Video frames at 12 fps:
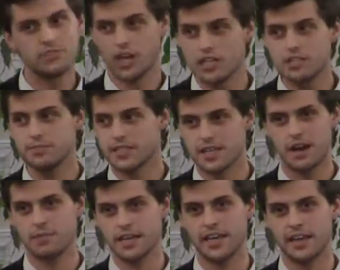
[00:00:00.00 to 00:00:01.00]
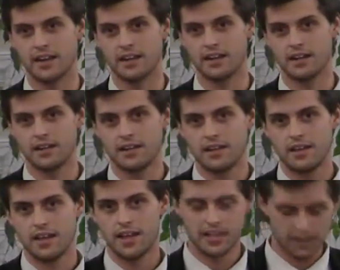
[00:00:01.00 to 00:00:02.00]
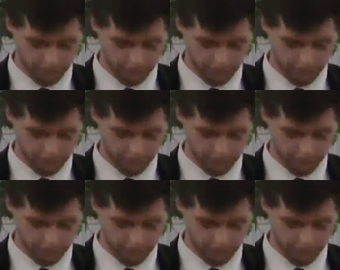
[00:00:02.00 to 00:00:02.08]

Judgment's coming in. And then,